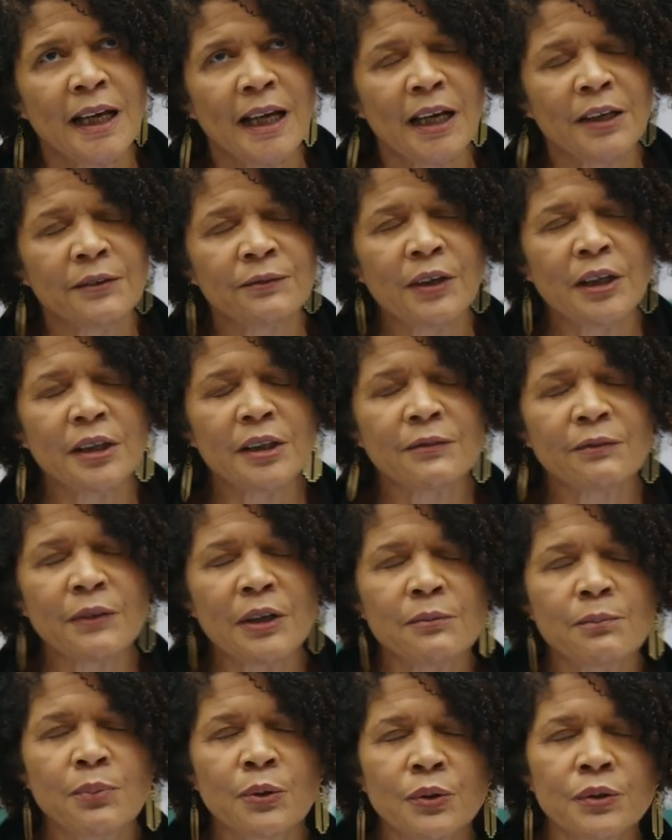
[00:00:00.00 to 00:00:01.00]
And very,
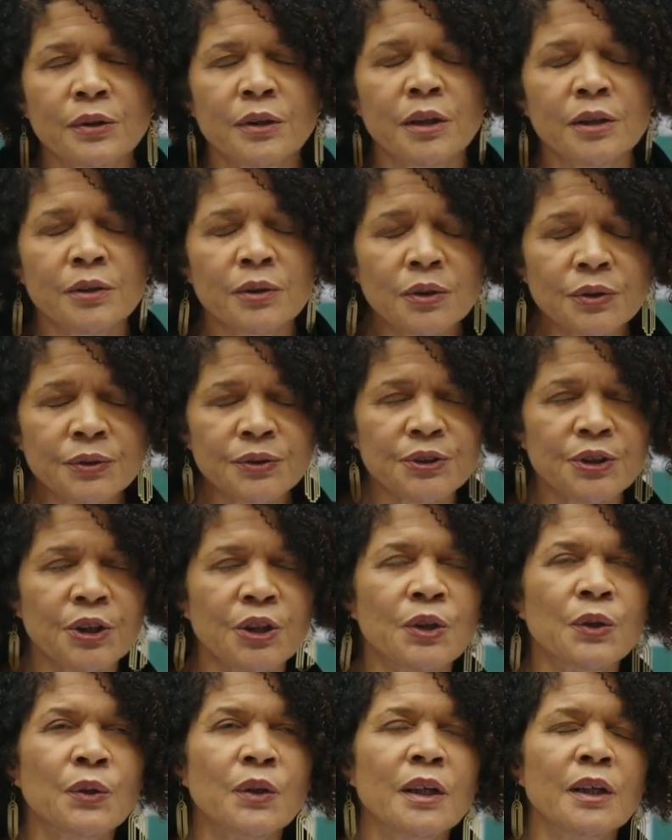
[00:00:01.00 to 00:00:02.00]
very important, and
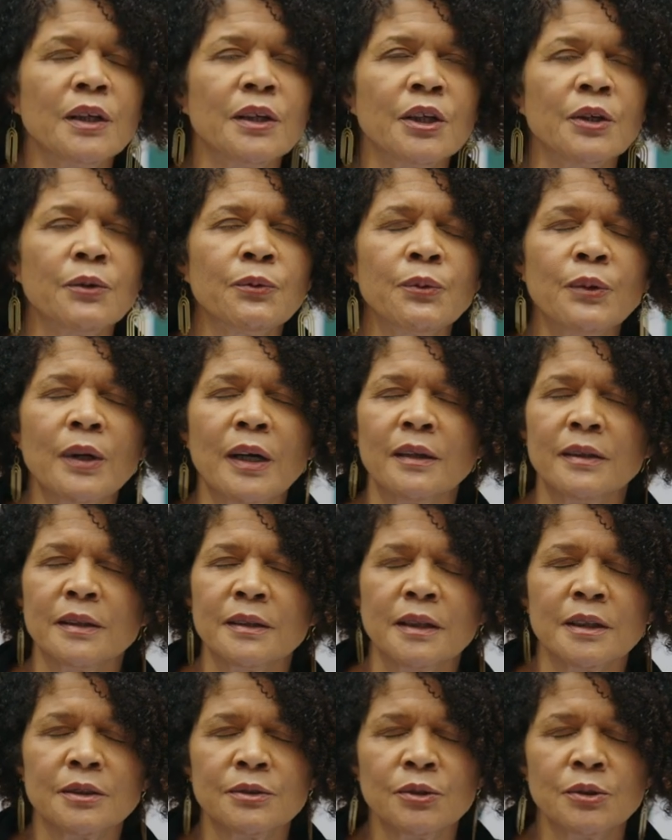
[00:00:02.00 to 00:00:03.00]
also you know,
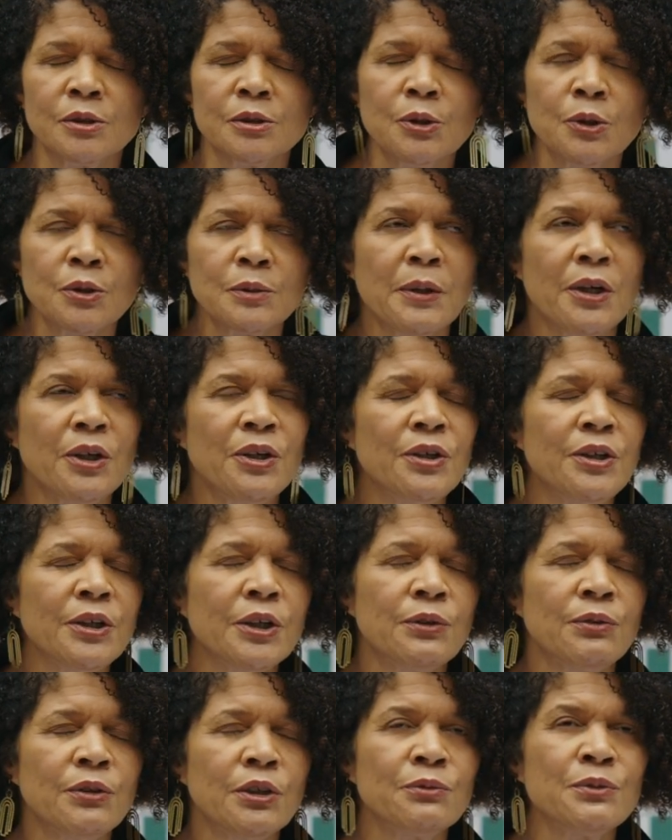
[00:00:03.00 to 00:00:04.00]
I talked talk about early
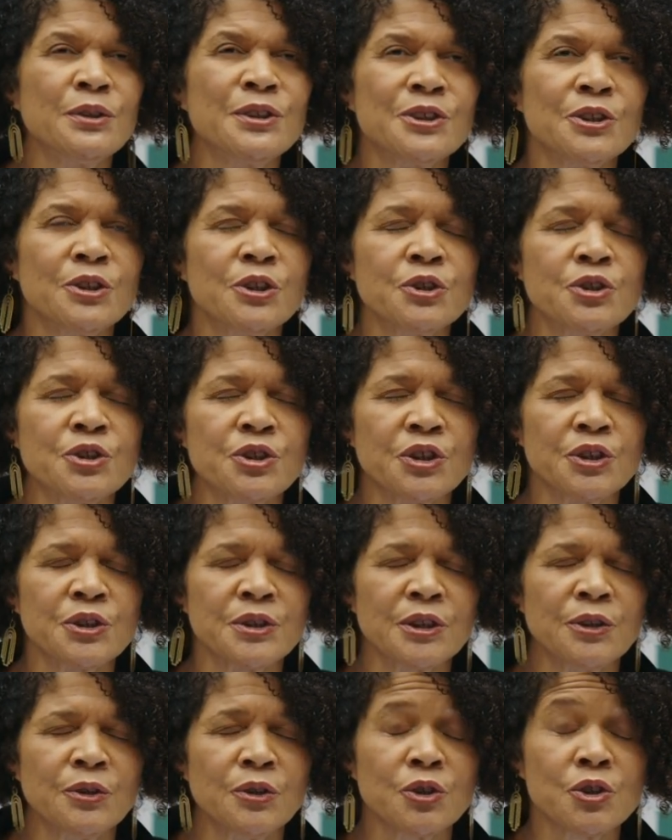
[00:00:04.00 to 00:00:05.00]
career
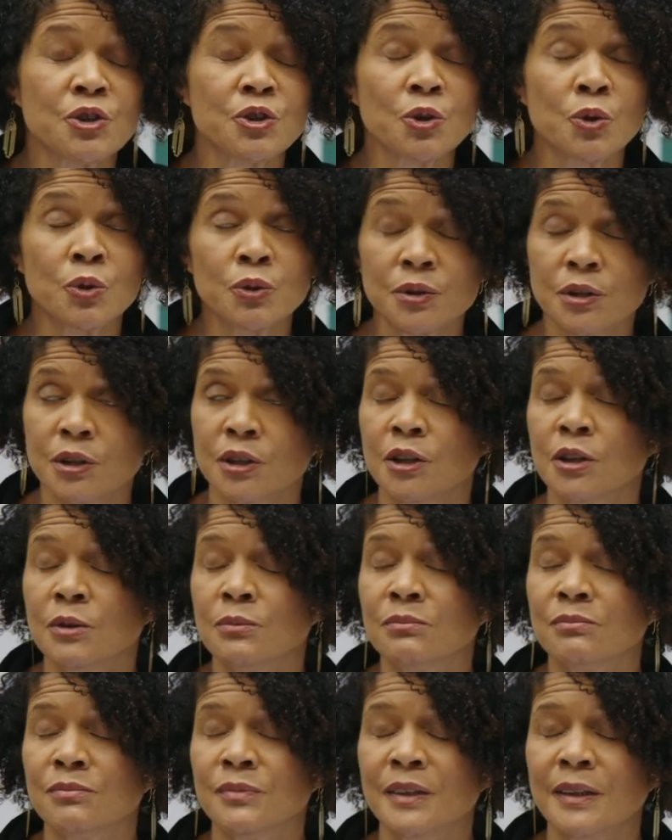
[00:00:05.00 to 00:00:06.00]
researchers and the
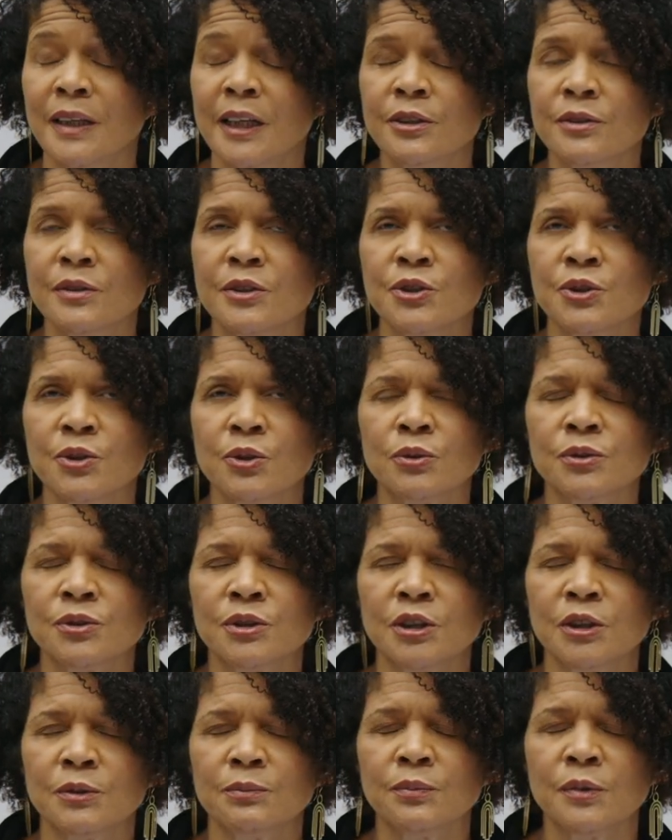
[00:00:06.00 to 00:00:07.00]
short-term, the, the
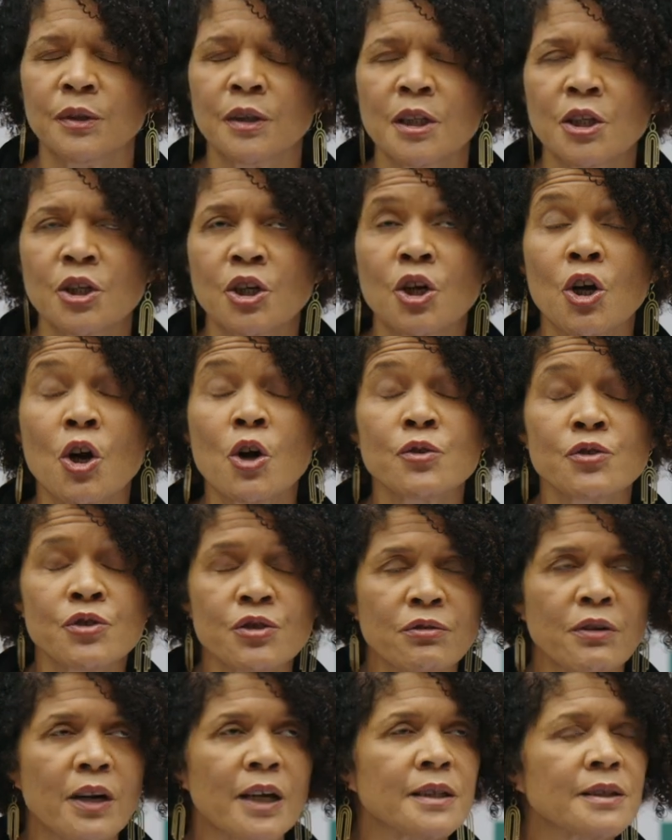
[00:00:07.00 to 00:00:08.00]
short-term
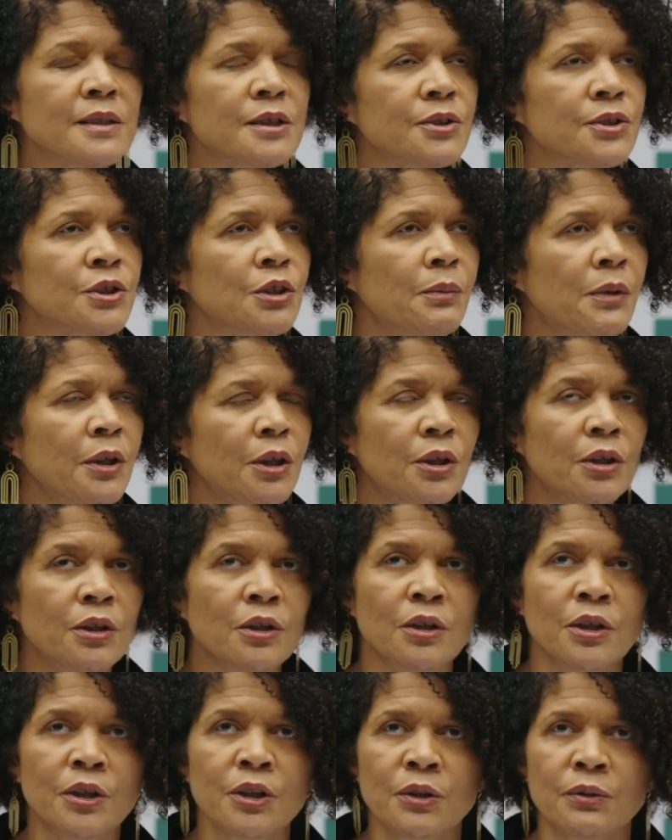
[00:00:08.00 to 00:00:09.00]
contracts that so many
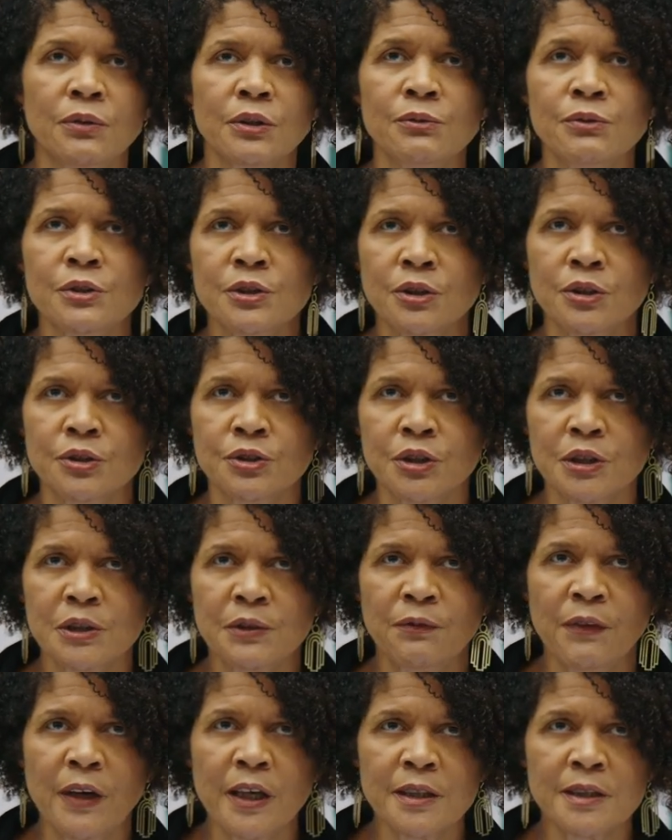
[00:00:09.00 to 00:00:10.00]
early career researchers
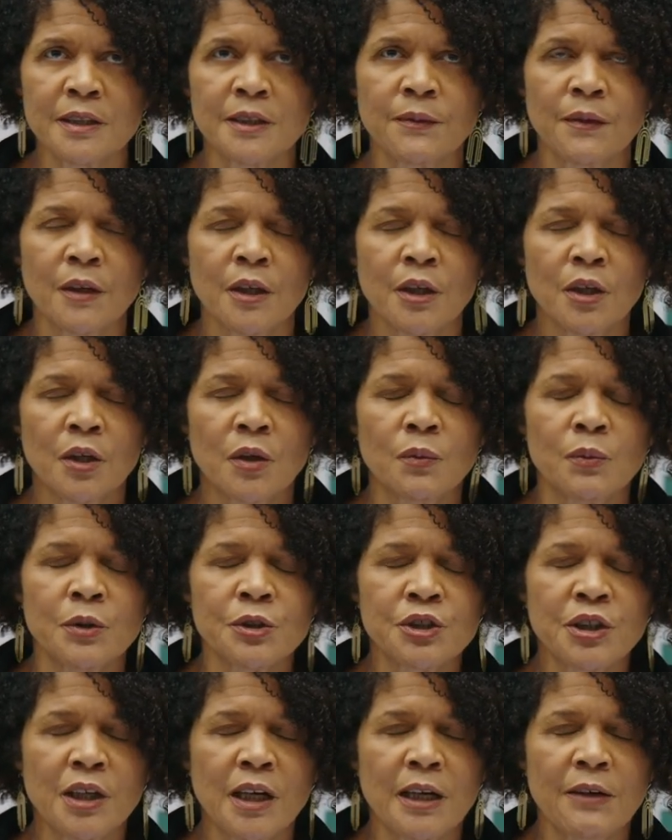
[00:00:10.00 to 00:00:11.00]
face
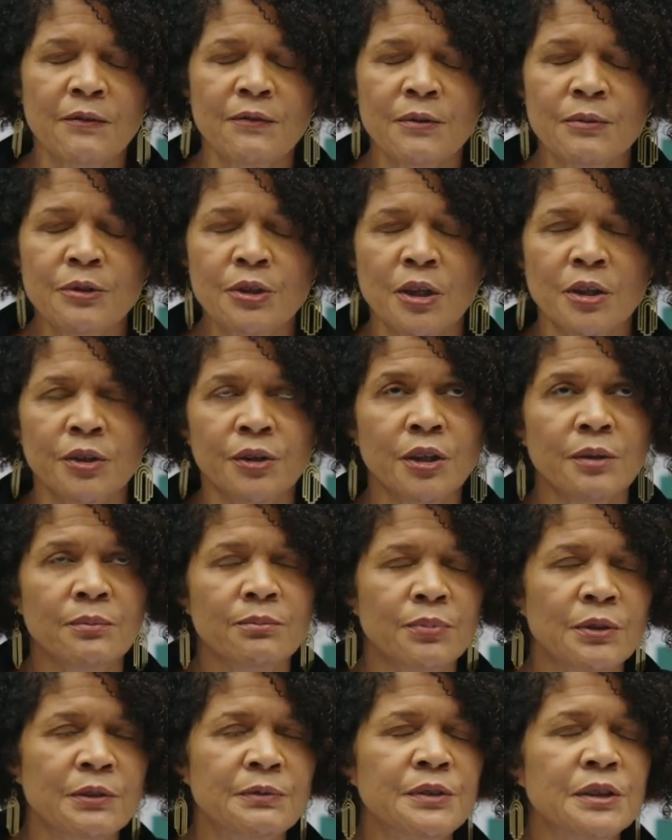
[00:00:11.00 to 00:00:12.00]
which have a, a
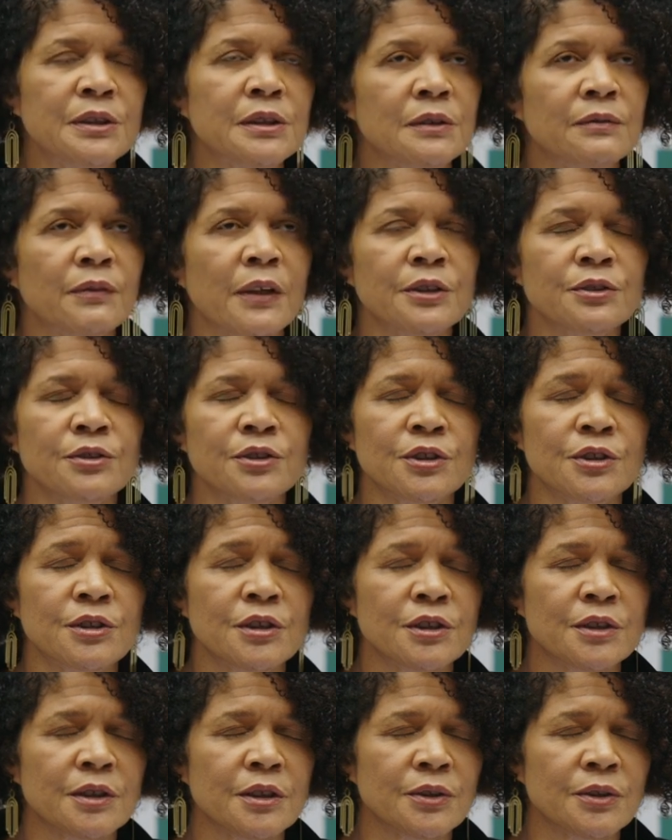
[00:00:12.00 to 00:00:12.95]
number of disadvantages.